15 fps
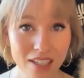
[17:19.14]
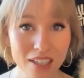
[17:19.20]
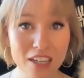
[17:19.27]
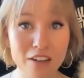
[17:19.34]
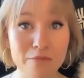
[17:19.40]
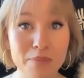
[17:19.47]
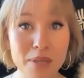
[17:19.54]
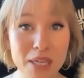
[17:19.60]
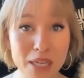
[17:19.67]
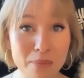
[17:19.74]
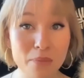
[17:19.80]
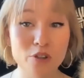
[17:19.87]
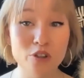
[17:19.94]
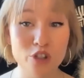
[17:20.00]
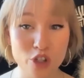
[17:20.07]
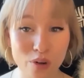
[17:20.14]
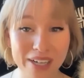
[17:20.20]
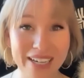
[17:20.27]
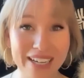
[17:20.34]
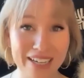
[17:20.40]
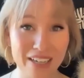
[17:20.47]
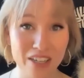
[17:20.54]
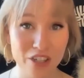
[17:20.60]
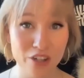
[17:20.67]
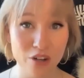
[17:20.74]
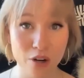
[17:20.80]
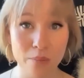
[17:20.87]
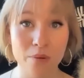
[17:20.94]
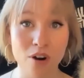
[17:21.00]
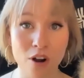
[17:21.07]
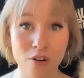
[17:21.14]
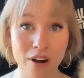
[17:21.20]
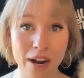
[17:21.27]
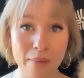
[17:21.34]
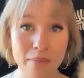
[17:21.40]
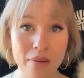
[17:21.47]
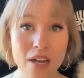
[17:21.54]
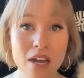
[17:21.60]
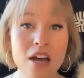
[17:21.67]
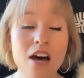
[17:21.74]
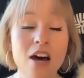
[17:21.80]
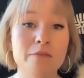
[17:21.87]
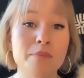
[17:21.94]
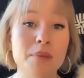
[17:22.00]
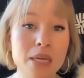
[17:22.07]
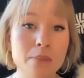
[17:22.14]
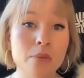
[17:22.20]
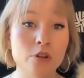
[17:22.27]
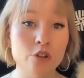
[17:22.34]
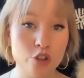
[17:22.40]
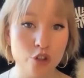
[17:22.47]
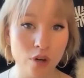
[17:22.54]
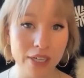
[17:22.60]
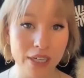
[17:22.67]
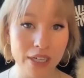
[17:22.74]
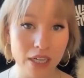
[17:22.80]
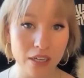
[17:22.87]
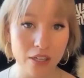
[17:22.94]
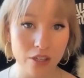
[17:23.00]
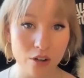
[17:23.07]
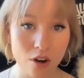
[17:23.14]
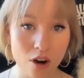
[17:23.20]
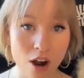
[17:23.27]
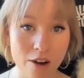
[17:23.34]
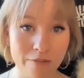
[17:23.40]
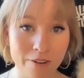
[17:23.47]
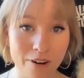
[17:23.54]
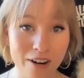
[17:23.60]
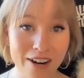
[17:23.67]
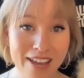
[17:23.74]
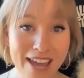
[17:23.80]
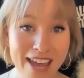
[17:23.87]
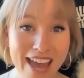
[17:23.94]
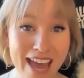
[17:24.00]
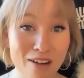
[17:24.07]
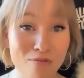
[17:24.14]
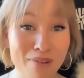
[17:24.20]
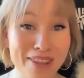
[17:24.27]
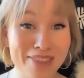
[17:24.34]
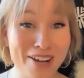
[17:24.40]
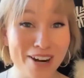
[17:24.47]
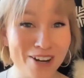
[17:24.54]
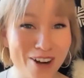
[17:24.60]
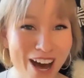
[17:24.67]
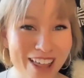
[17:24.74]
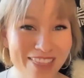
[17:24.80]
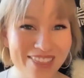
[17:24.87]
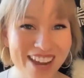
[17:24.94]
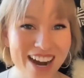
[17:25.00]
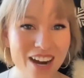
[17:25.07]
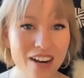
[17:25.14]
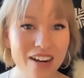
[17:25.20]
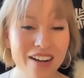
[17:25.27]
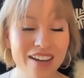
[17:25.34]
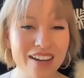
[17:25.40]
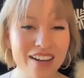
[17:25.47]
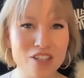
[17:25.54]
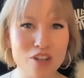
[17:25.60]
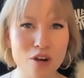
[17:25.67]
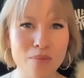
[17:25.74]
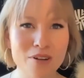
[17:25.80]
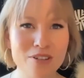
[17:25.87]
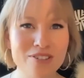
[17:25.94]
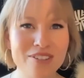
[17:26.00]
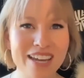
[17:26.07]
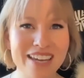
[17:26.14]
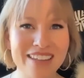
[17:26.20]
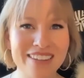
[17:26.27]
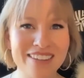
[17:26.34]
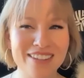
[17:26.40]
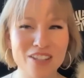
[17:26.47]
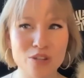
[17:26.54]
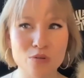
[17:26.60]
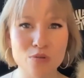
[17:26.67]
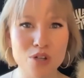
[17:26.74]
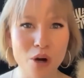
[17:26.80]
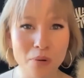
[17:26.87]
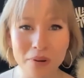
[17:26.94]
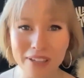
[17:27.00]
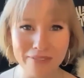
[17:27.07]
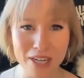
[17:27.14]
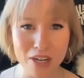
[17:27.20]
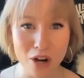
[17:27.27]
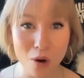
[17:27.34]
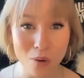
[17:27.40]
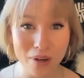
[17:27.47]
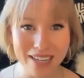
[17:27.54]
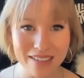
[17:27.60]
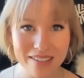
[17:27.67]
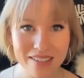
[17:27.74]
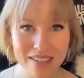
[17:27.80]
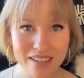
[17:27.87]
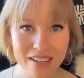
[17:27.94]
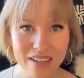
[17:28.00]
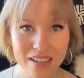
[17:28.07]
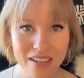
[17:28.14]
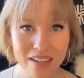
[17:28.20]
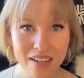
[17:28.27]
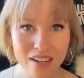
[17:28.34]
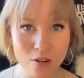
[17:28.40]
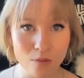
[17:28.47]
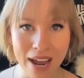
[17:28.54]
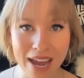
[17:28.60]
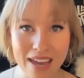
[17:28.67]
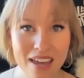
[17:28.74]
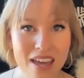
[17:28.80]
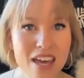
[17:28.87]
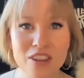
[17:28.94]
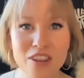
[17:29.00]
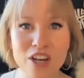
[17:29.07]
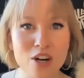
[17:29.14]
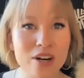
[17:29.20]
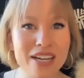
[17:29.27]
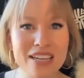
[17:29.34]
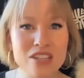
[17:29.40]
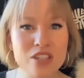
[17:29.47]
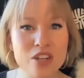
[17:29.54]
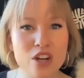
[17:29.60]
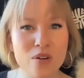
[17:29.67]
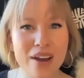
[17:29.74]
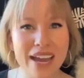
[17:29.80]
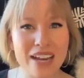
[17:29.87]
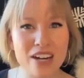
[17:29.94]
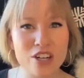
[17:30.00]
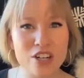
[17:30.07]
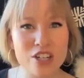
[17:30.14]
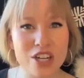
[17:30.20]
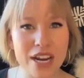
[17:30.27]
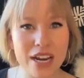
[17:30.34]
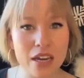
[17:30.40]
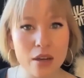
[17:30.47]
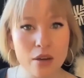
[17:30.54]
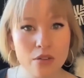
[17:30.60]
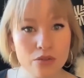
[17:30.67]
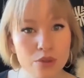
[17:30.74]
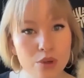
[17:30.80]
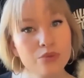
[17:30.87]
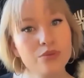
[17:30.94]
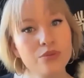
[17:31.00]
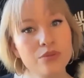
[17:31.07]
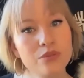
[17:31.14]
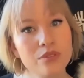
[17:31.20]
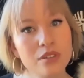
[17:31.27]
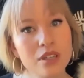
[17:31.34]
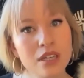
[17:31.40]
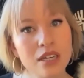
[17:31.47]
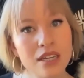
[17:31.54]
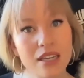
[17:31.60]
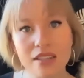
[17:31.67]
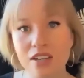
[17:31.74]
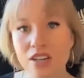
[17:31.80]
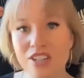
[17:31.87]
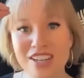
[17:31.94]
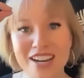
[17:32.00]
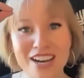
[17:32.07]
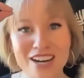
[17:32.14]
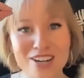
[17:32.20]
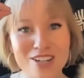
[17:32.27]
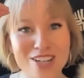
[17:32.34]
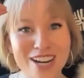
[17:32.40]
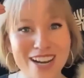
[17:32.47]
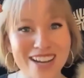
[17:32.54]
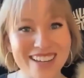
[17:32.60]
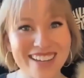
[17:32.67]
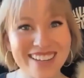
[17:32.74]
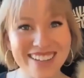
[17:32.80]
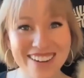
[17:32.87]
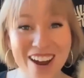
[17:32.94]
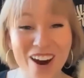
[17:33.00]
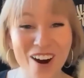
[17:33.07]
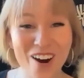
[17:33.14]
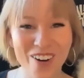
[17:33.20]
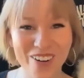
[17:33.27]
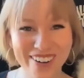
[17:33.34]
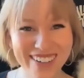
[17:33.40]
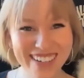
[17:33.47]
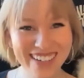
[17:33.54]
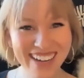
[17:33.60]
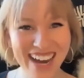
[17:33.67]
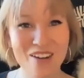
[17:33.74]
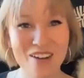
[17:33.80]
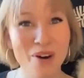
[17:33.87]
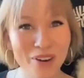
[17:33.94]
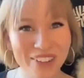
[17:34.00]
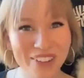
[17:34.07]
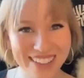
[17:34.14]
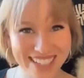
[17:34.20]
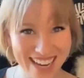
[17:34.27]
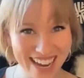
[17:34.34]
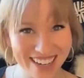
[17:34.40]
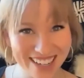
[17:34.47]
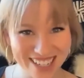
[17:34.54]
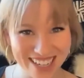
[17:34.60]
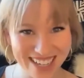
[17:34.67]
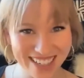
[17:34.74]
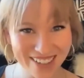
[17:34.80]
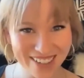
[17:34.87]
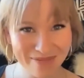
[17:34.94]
of people joining your program, of people joining your offer. And when they're not there, it's almost like you don't even notice. Right? There is no energetic, there's an energetic, no, I'm holding the energy.